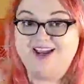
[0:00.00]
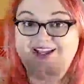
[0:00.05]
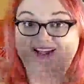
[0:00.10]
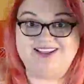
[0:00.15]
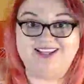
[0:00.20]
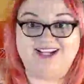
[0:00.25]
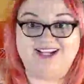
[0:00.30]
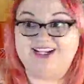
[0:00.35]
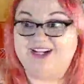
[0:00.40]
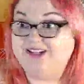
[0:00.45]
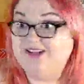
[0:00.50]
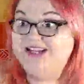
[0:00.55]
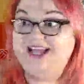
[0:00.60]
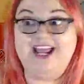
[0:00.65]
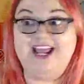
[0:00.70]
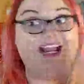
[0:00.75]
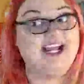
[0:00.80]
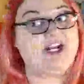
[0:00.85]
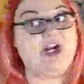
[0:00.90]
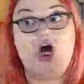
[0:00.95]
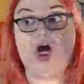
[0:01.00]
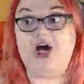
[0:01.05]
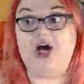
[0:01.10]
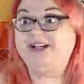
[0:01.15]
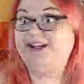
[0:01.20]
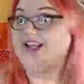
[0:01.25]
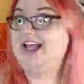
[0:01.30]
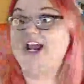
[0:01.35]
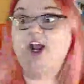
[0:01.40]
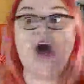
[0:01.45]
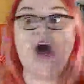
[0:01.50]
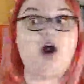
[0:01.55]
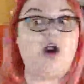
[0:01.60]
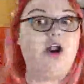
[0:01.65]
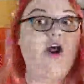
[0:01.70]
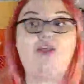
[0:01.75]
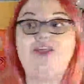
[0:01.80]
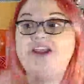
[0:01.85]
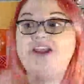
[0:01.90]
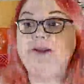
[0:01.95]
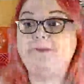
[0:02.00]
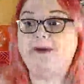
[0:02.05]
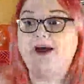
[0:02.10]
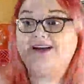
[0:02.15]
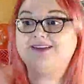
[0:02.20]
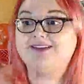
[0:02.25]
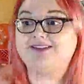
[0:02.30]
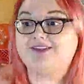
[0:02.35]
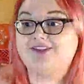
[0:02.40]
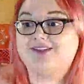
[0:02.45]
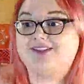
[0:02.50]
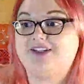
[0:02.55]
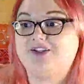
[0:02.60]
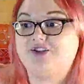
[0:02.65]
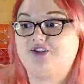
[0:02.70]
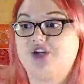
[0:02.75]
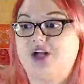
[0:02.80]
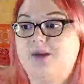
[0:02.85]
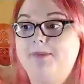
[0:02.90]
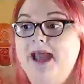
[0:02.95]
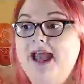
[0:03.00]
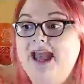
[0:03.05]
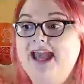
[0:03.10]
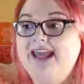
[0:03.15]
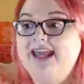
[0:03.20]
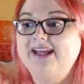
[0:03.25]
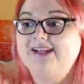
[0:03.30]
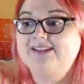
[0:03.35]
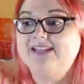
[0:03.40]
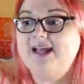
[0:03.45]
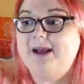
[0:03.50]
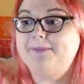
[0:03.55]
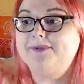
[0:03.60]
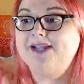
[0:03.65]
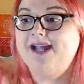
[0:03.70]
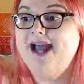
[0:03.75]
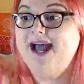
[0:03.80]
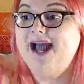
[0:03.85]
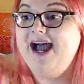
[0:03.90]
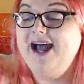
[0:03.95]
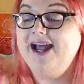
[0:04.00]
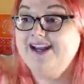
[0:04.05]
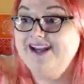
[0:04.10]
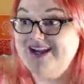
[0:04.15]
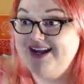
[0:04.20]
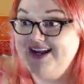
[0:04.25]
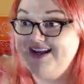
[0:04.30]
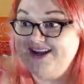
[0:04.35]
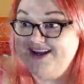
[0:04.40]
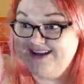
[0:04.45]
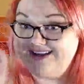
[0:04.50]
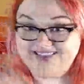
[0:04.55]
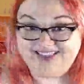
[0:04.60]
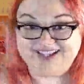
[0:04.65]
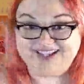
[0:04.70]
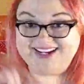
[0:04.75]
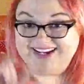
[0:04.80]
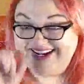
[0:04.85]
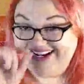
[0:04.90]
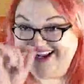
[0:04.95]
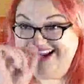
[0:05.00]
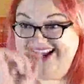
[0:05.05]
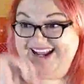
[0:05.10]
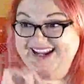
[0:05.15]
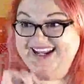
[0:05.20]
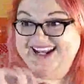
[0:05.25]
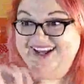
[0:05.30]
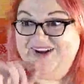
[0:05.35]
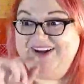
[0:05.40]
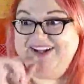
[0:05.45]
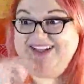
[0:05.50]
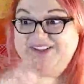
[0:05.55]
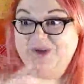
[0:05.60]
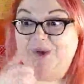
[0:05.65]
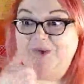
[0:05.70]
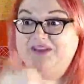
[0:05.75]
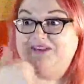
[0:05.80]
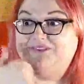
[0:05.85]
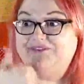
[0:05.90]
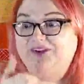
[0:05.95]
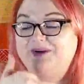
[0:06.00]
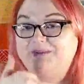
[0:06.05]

Like, lay on all the imposter syndrome, except like it's only for